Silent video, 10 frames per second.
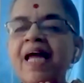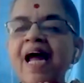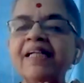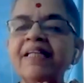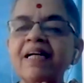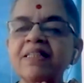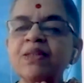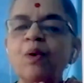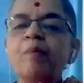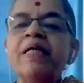And there are
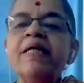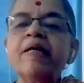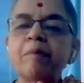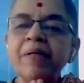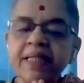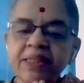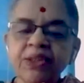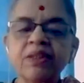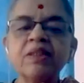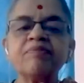so many
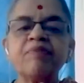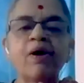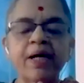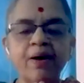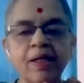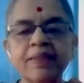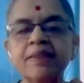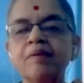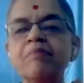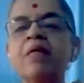limitations for
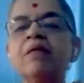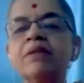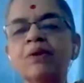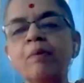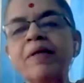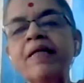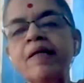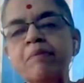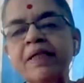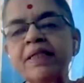hedonism, so many
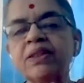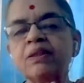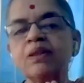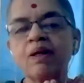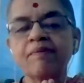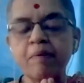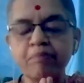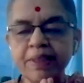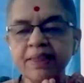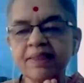limitations of
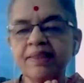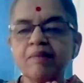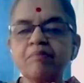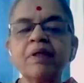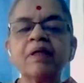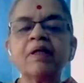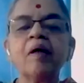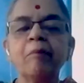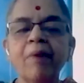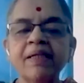empiricism,
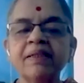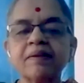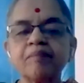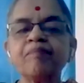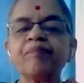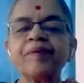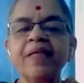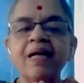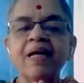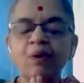but
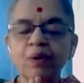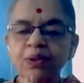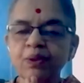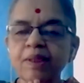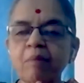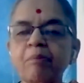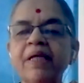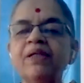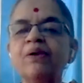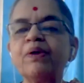there are also some
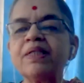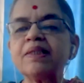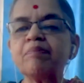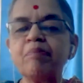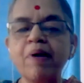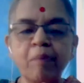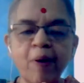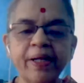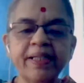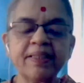meritorious
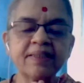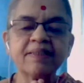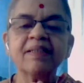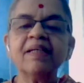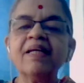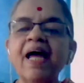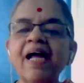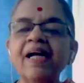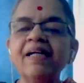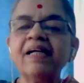points.
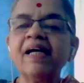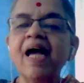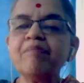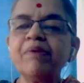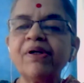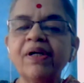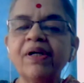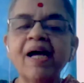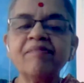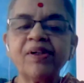And I'm,
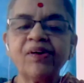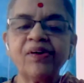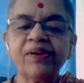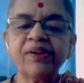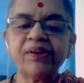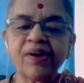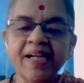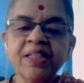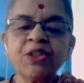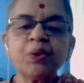I've
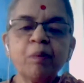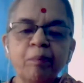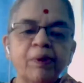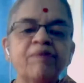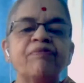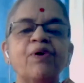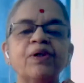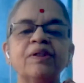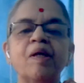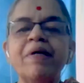tried to put
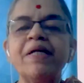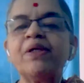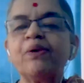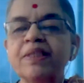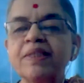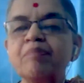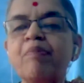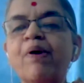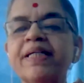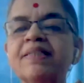forth the meritorious
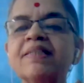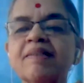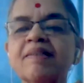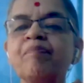points